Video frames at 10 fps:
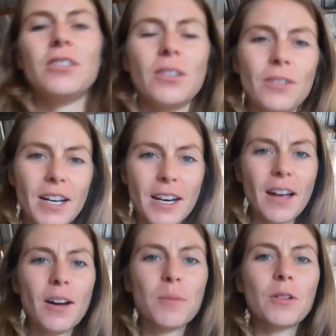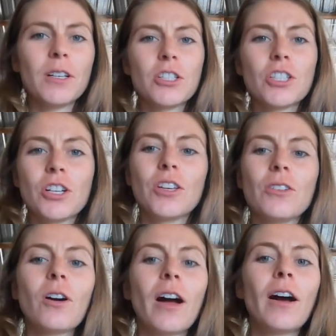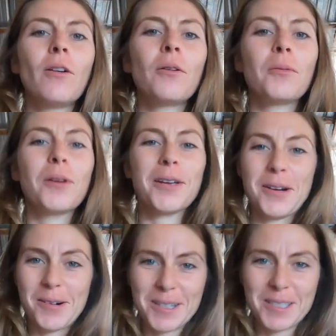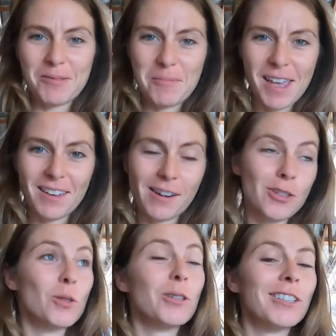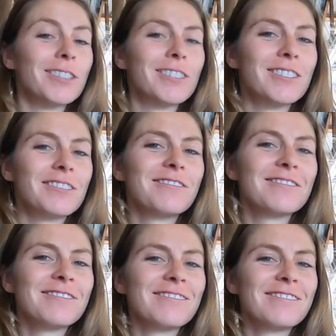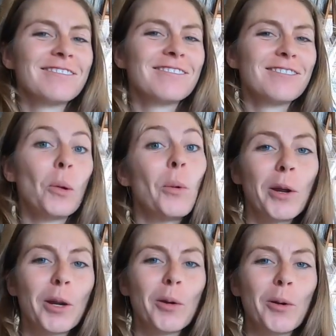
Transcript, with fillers: So right now I'm going to show you how we are going to be making our doors. We're gonna